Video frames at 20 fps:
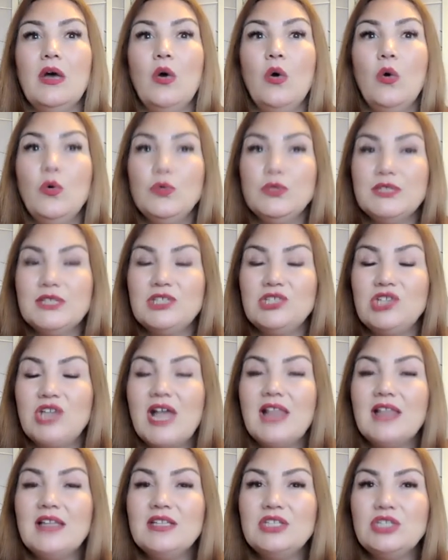also
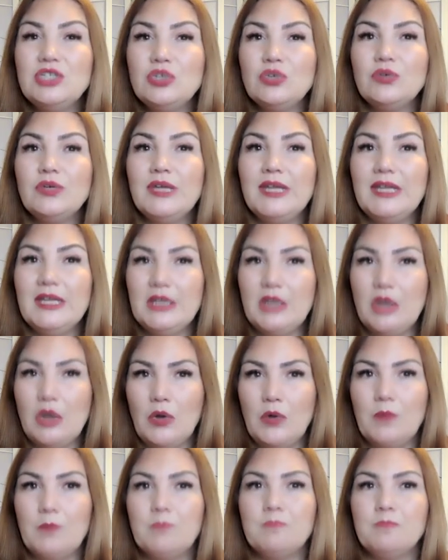challenge your
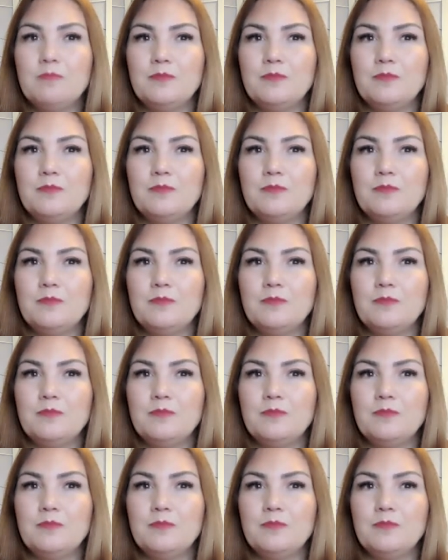ego